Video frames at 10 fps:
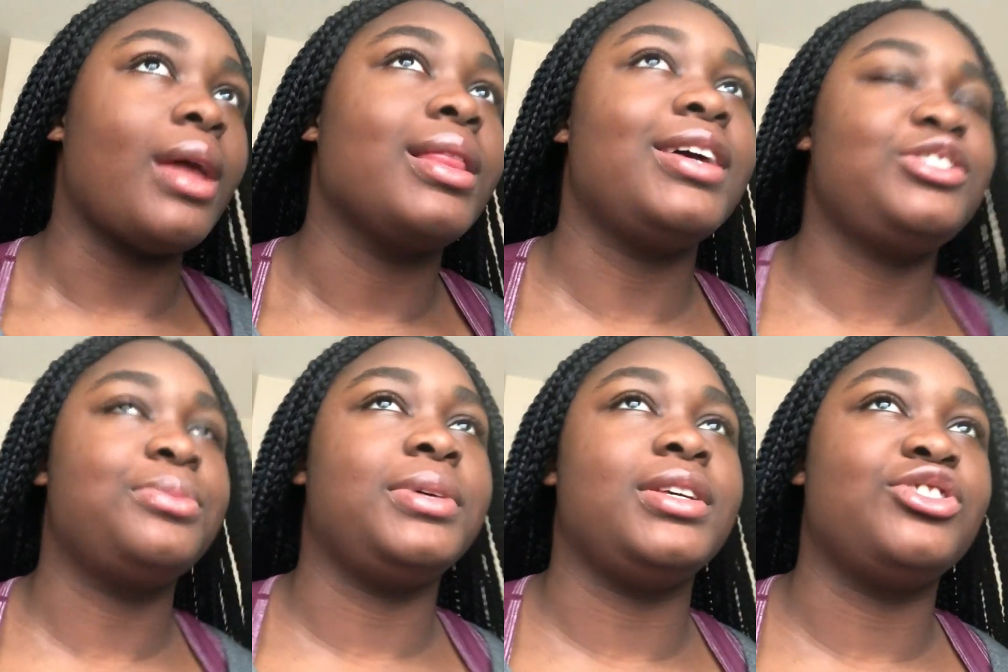that
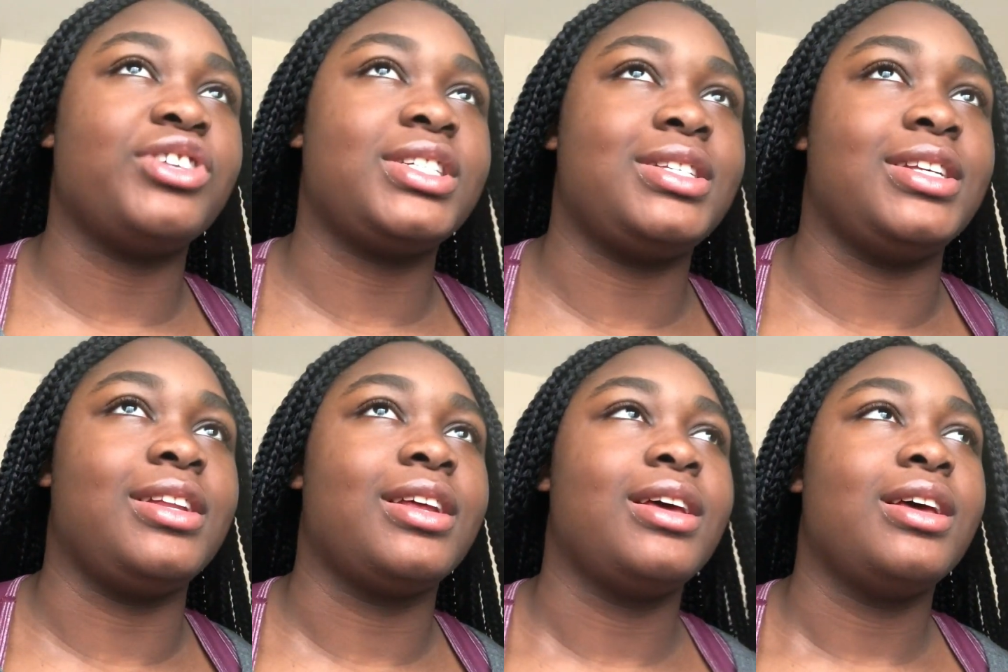should be interesting
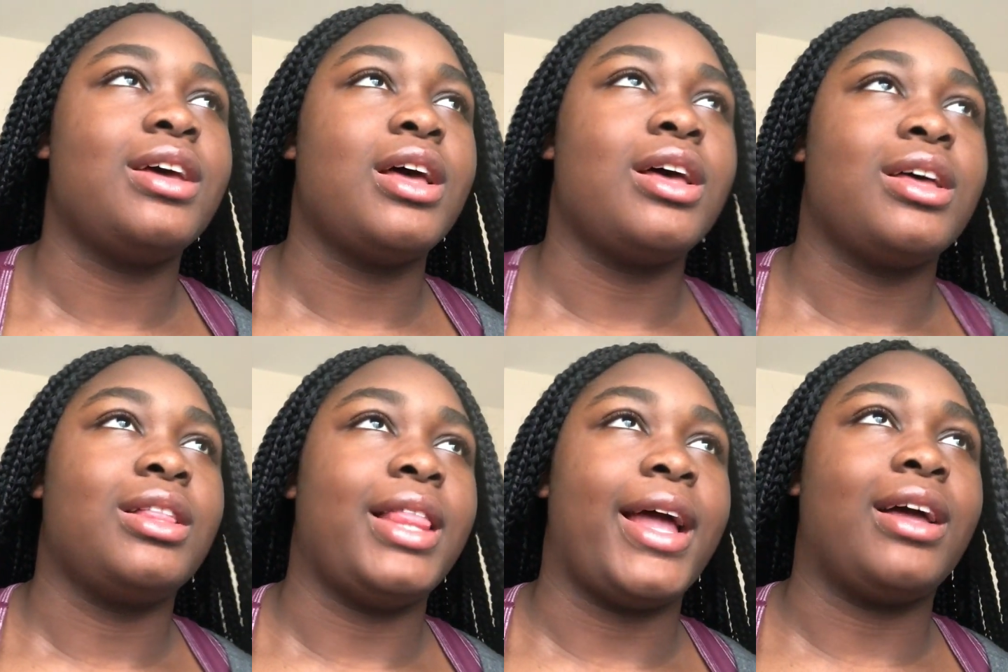
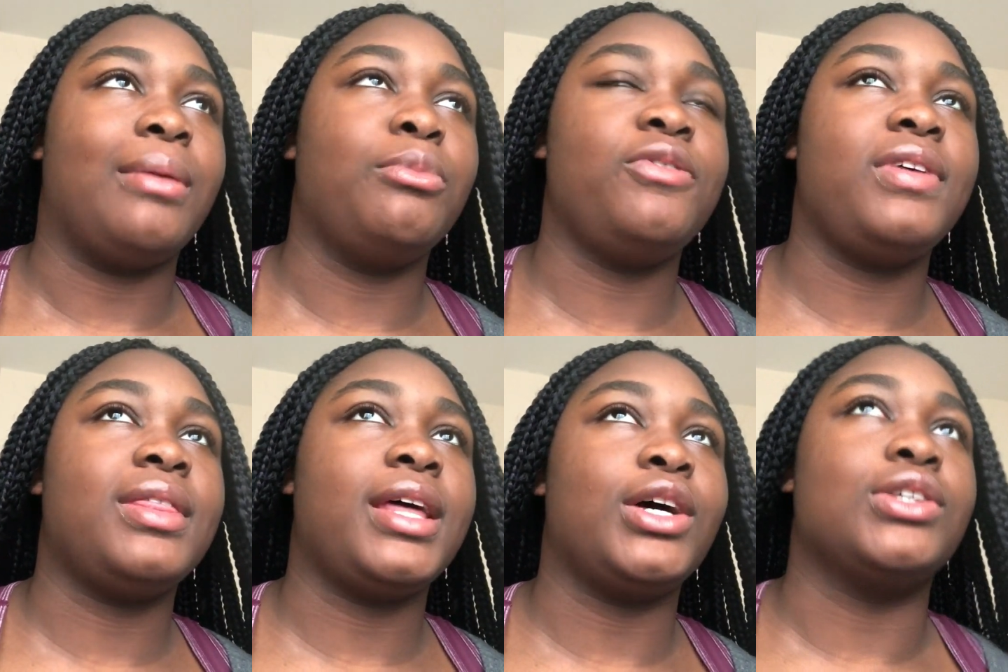like i'm moving
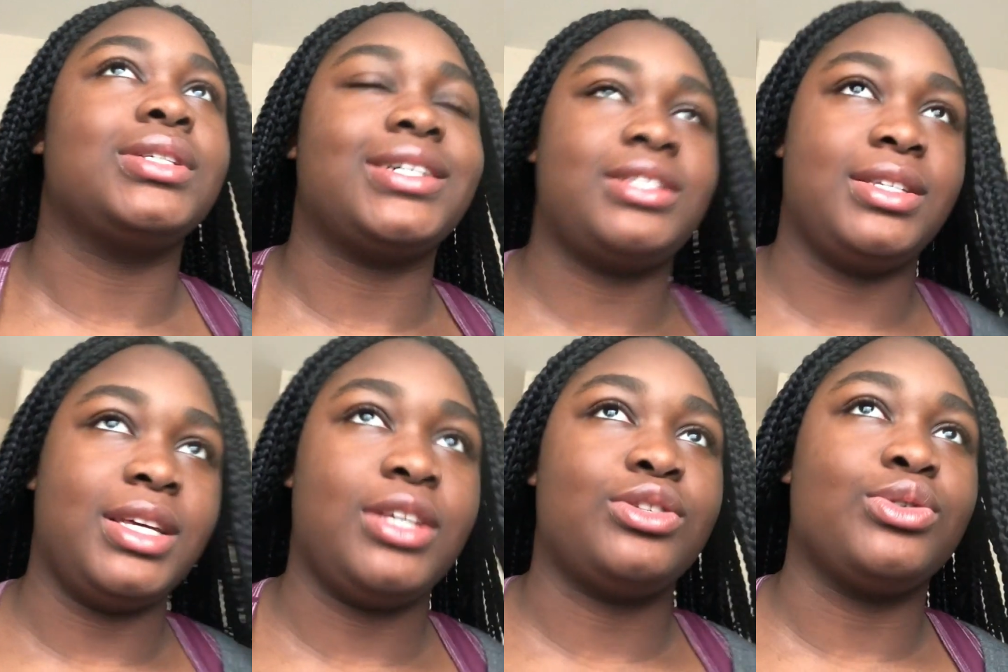there on
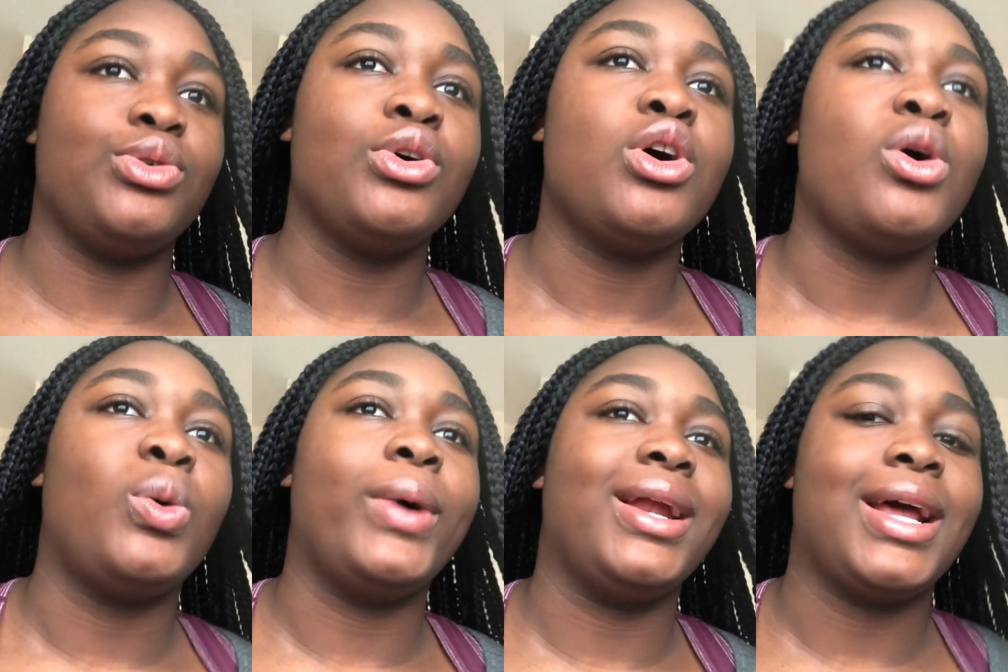saturday so
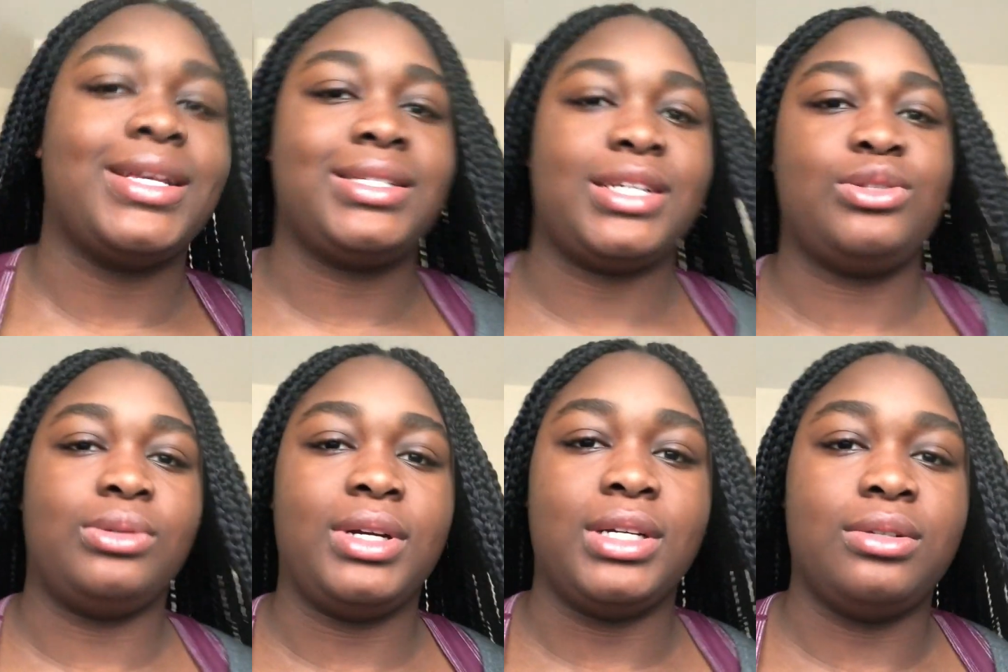when i
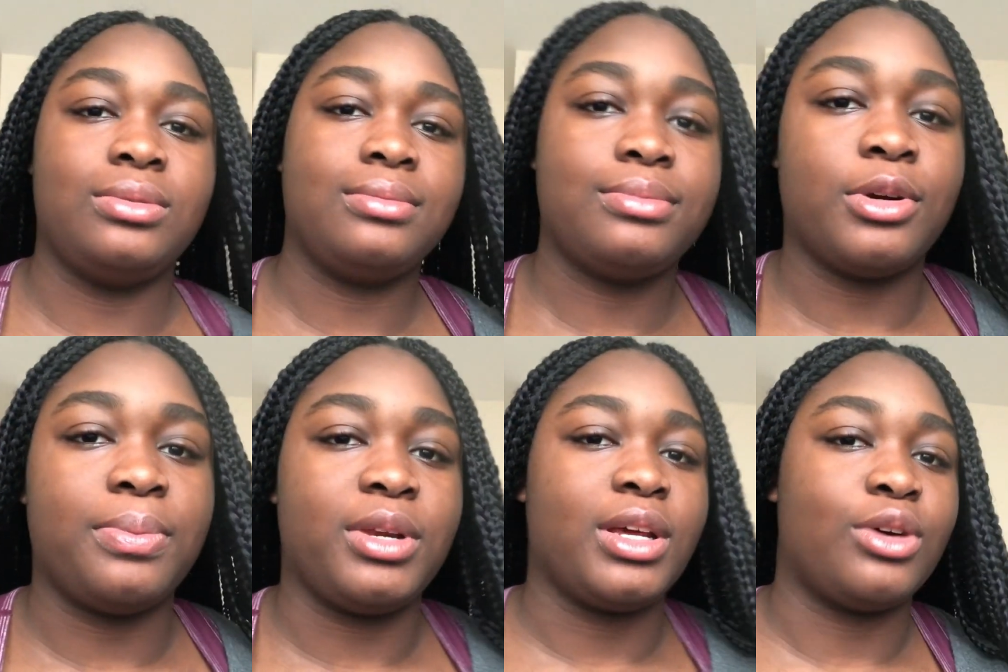settle in
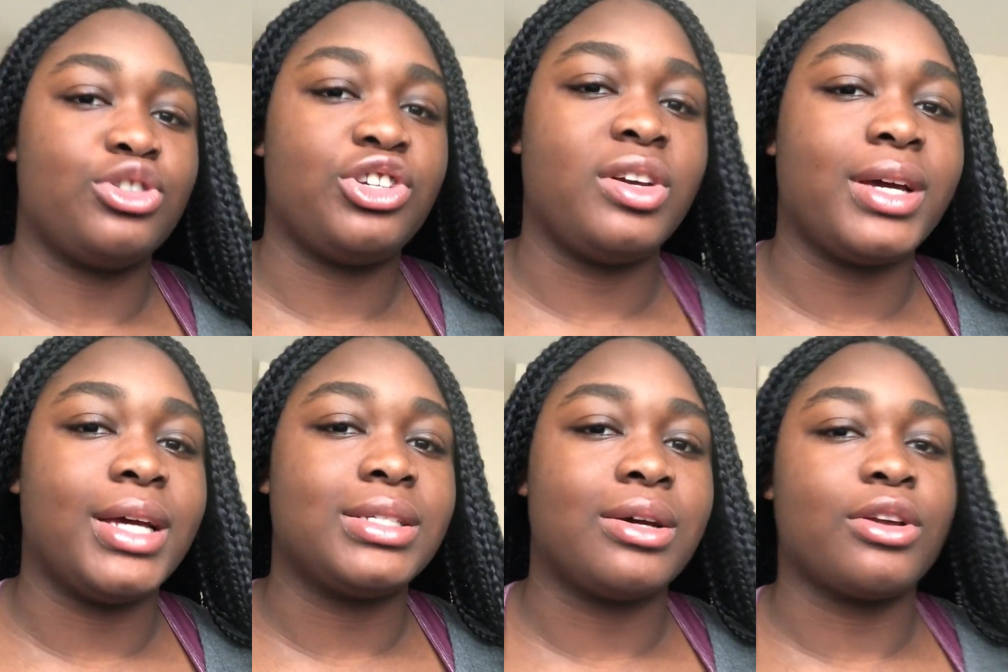properly i'll show you
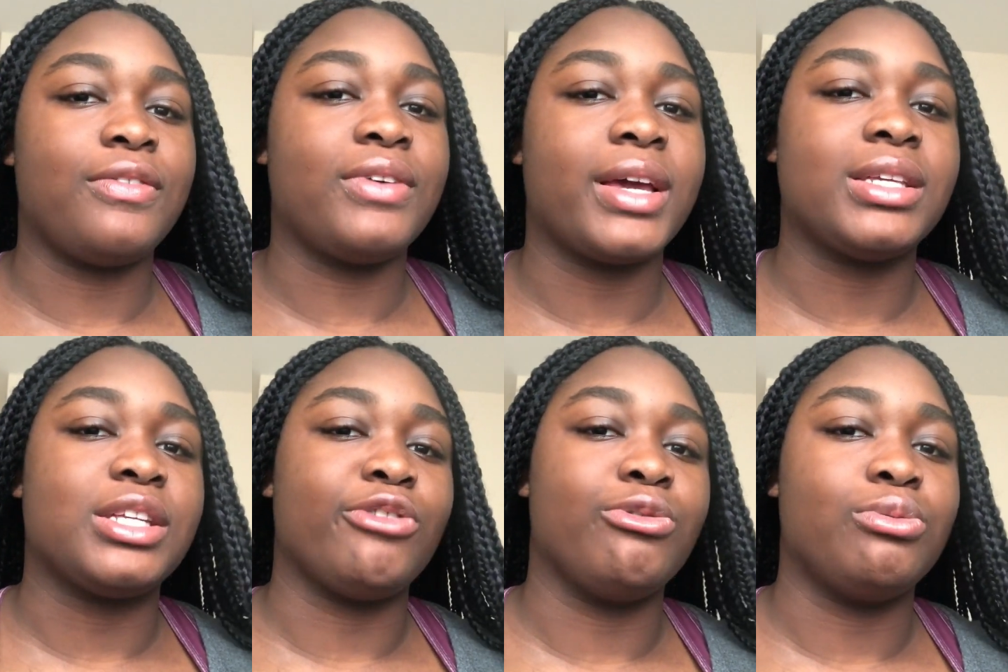guys i'll give you guys
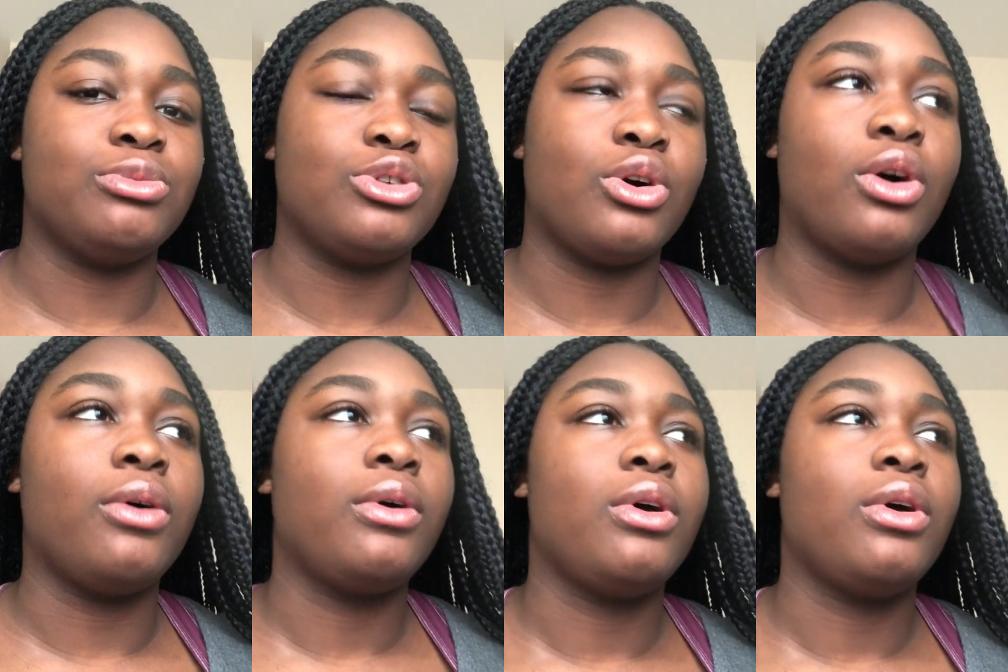a room tour